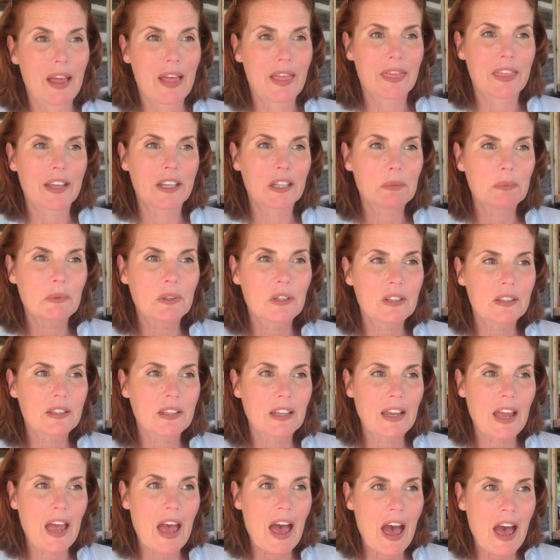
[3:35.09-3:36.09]
that's because
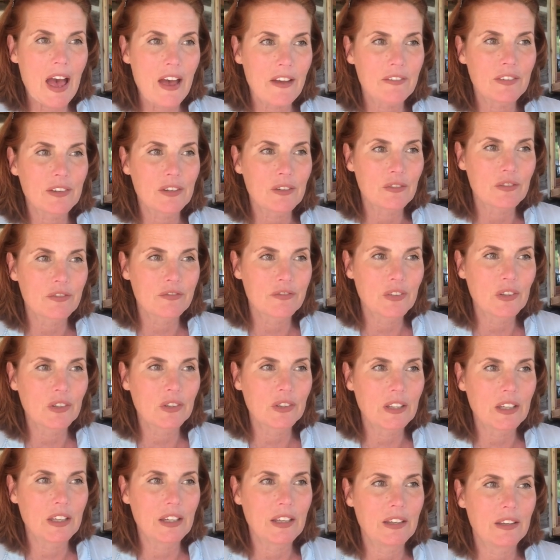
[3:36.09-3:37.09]
they haven't
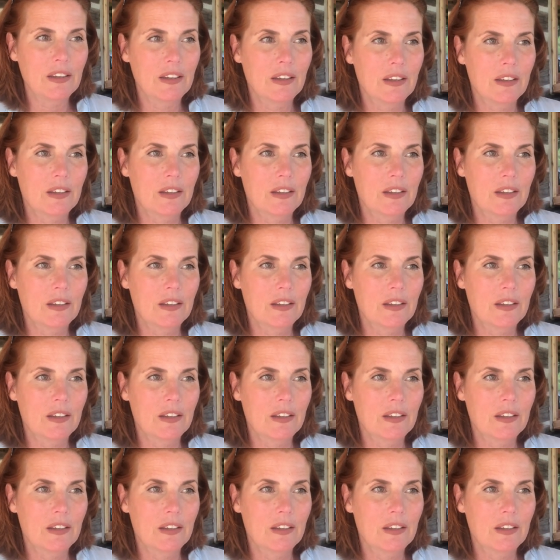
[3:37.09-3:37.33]
fully